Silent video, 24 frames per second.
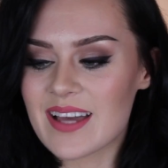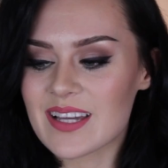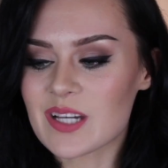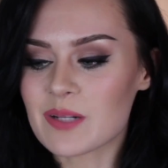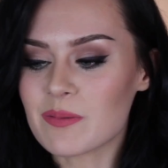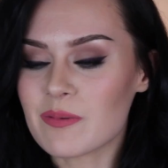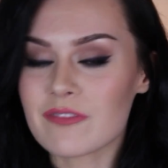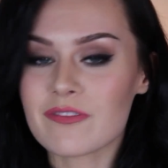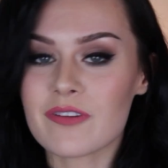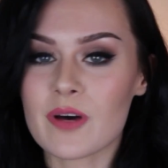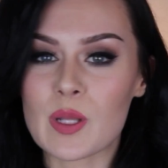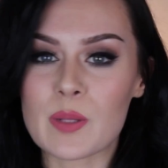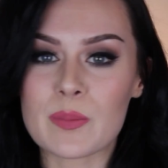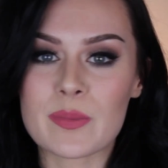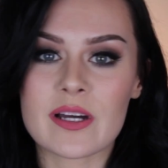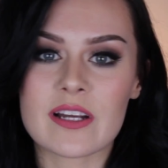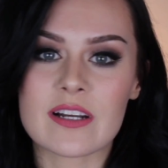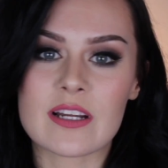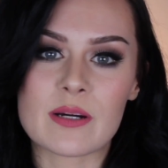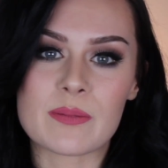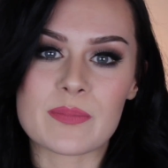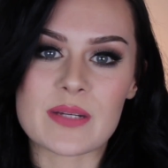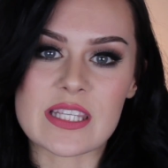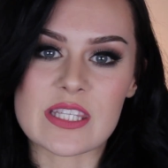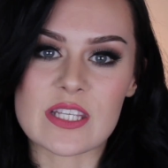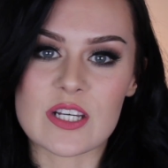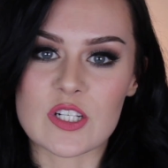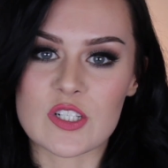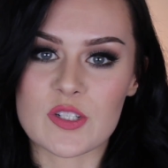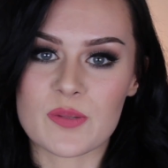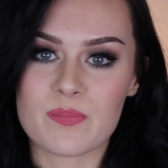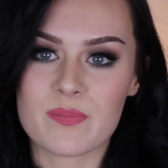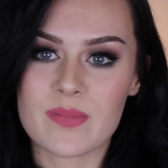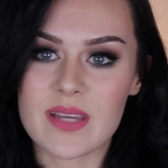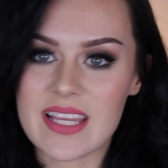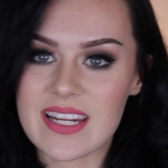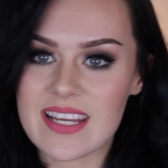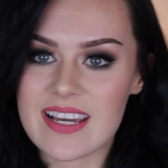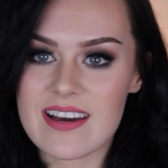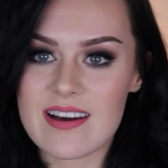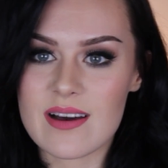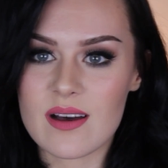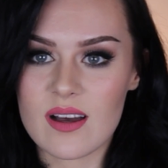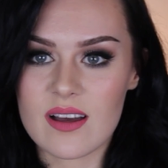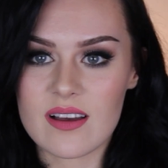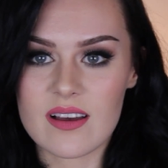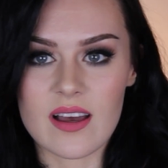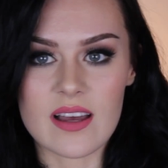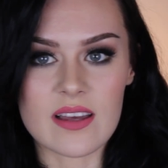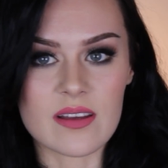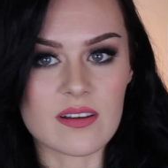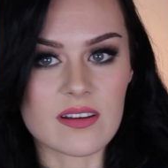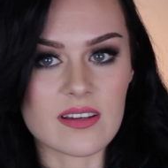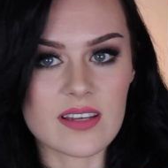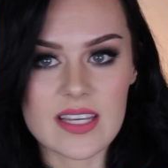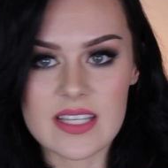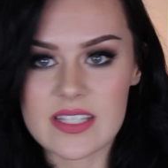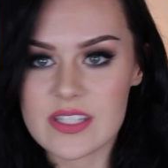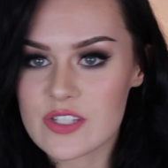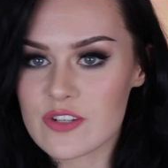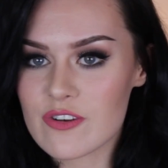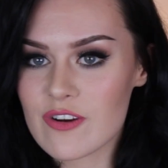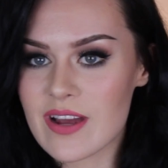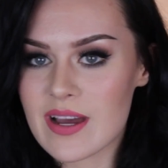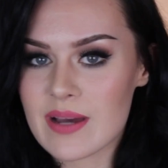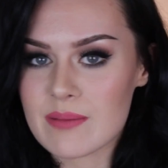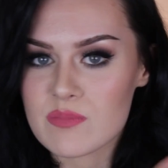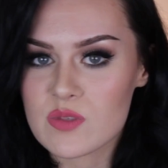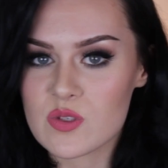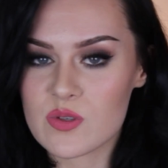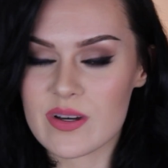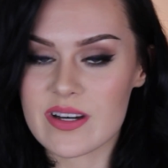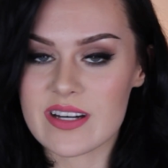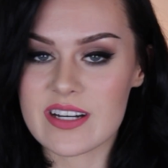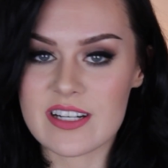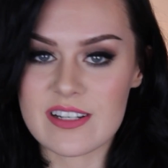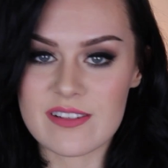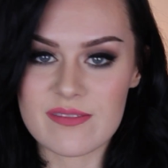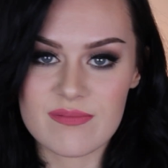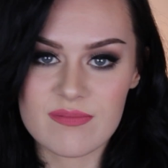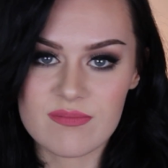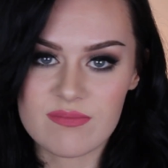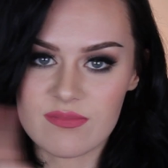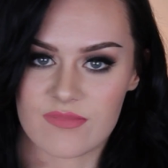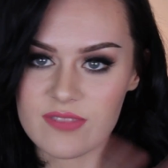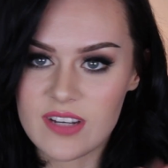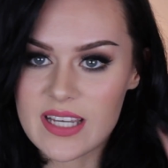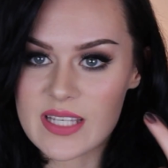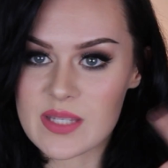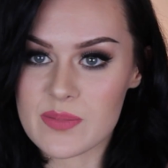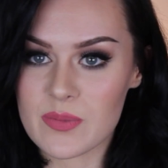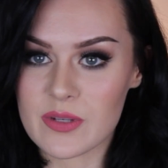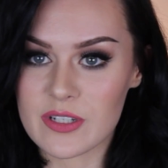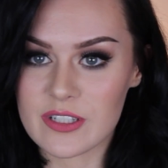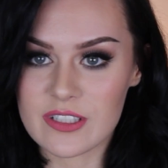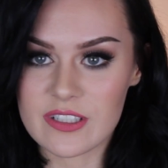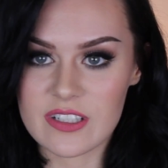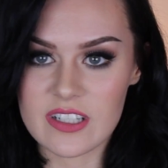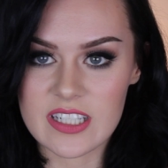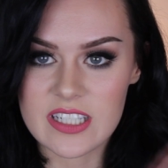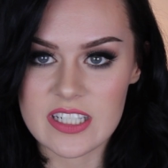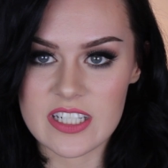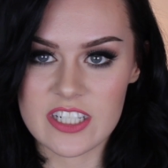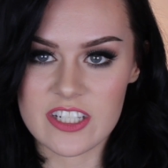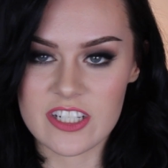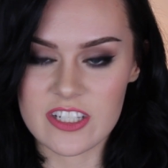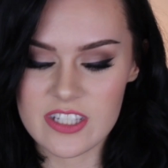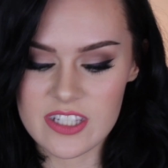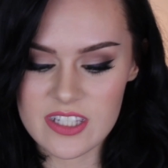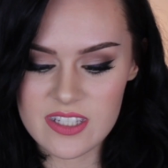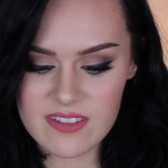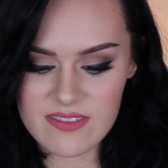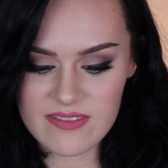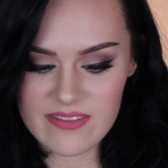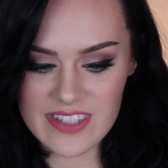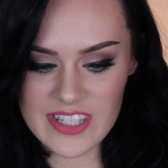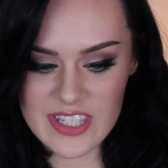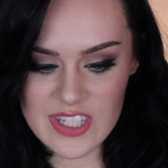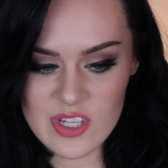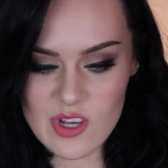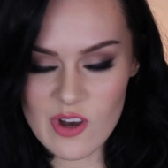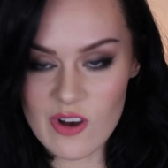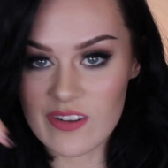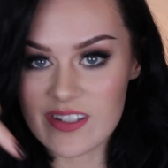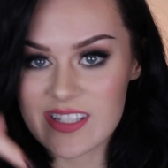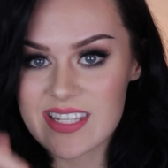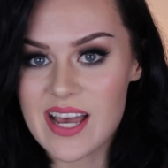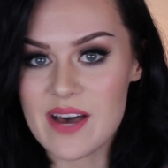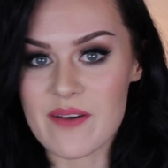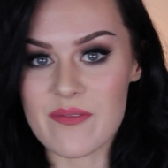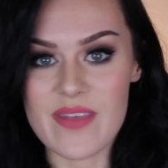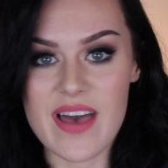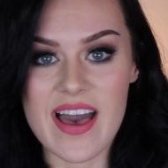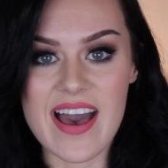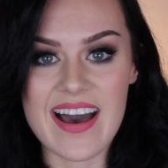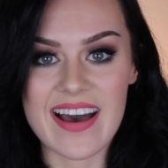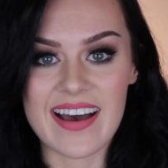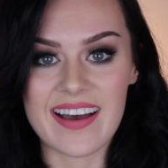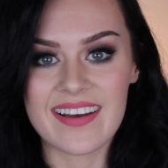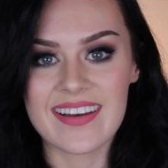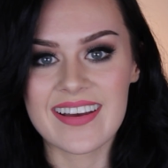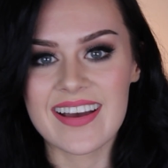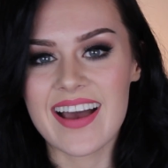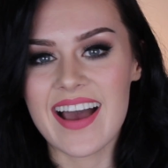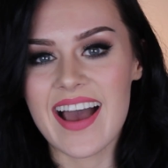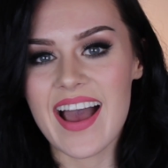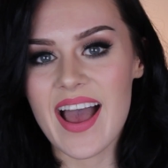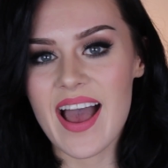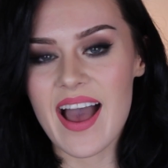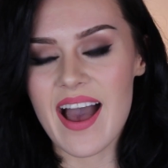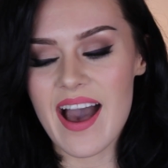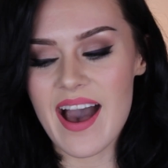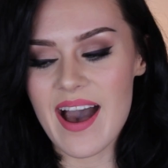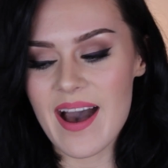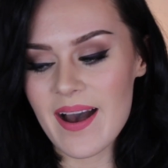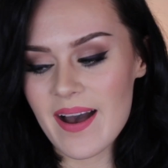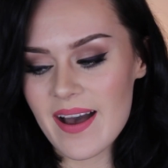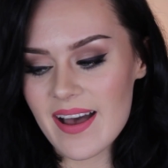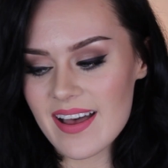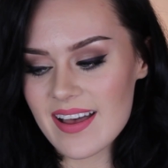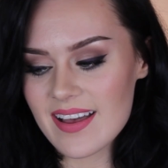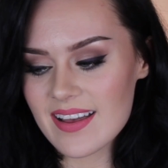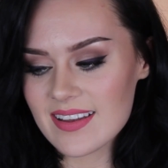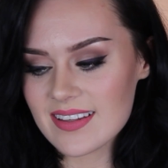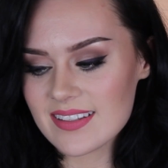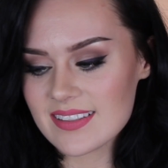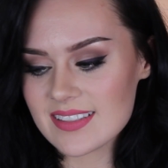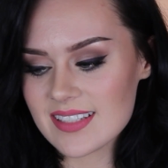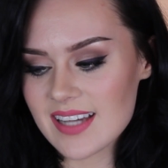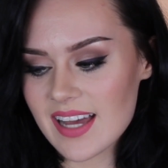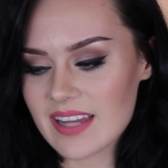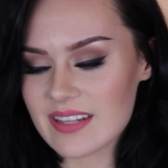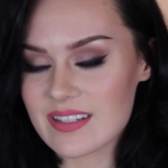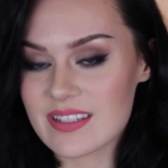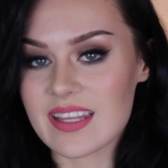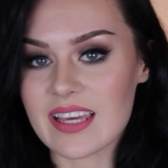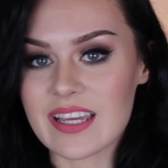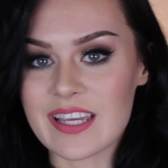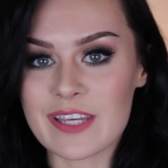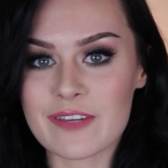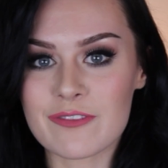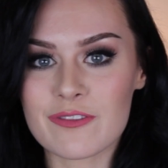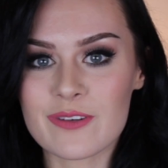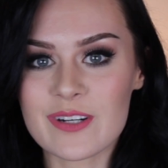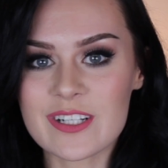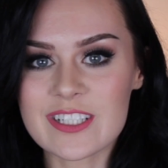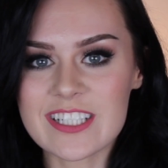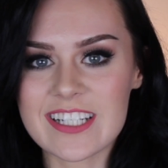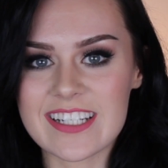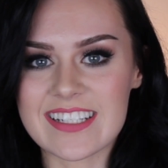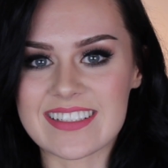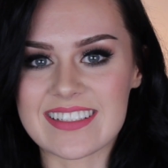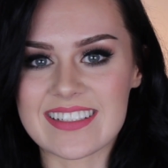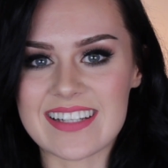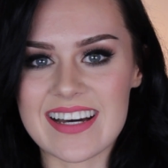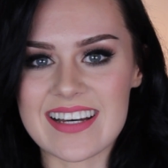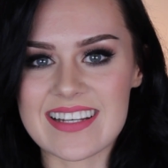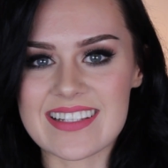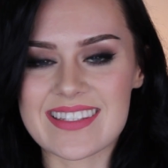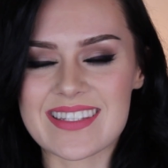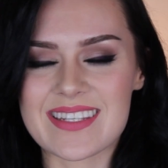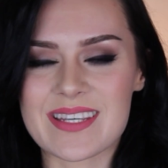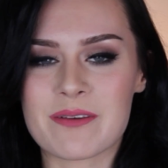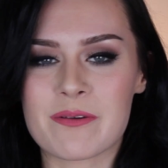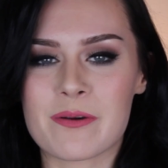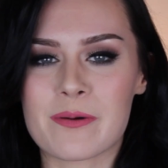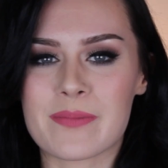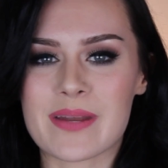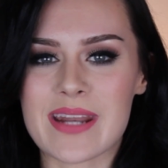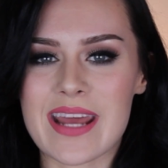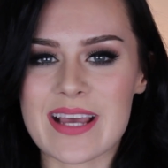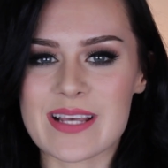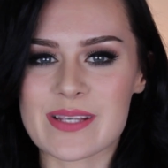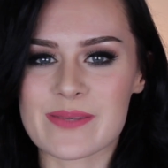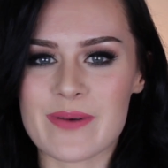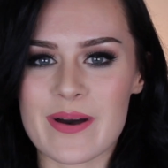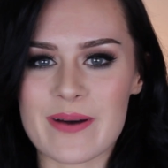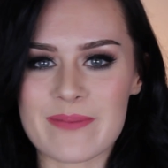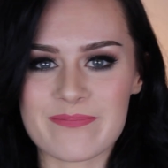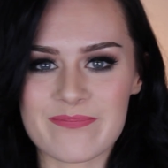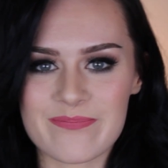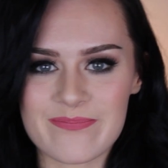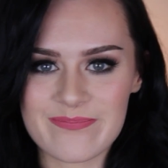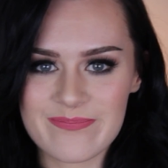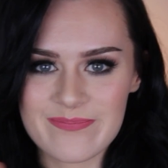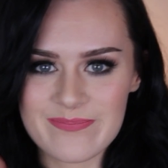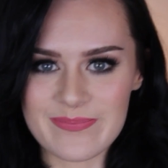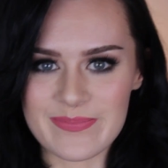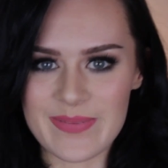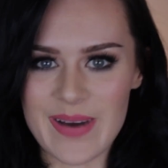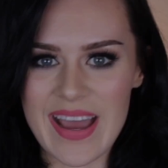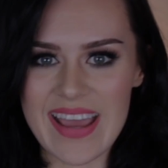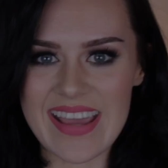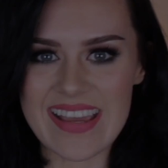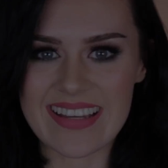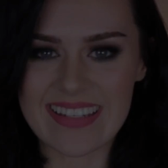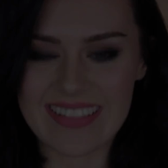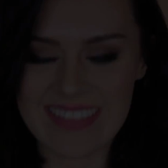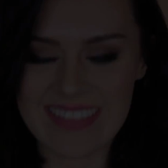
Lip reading: Come and follow me on all my social media, Instagram, Twitter, Facebook, it's all down there. Thank you for watching. I'll see you in my next one. Bye.